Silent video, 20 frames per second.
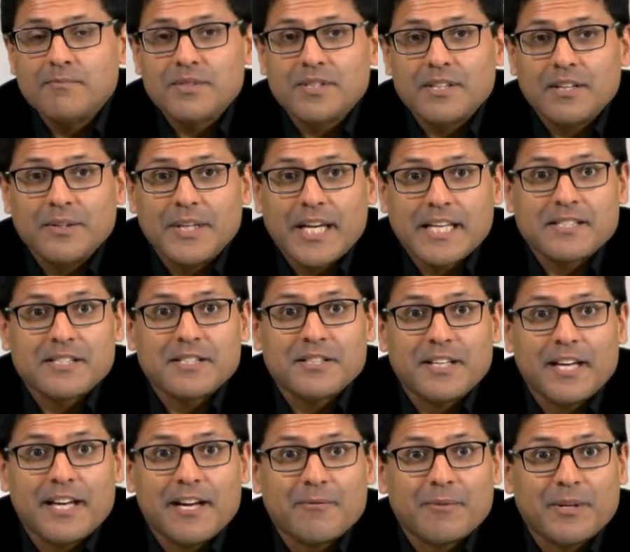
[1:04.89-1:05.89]
So yes,
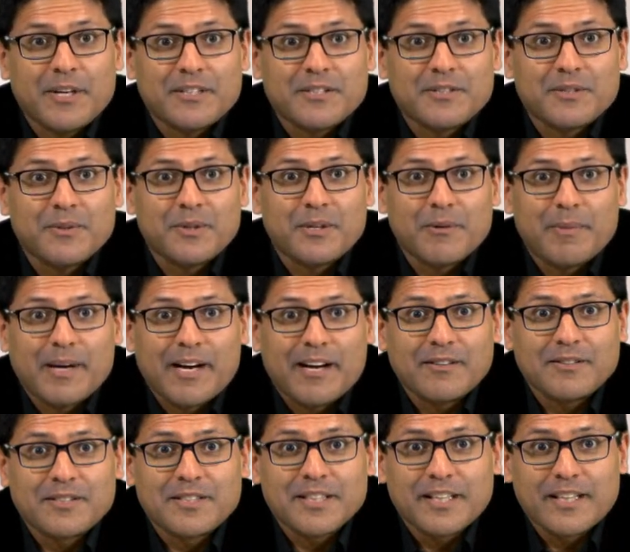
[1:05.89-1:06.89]
today I'm going to talk
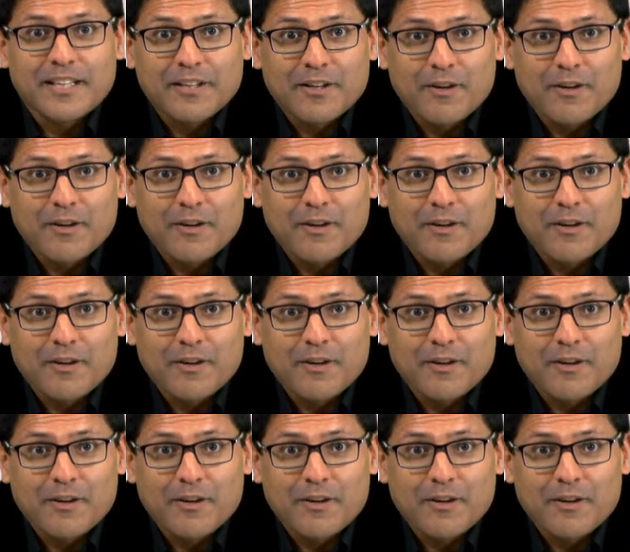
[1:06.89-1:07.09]
about